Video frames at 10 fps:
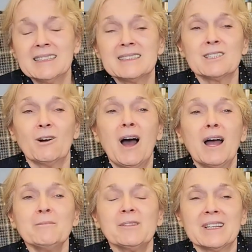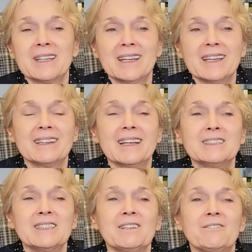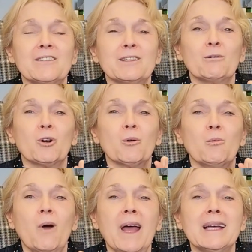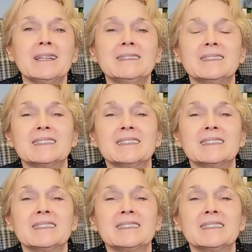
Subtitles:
So I'm thinking if there were a way to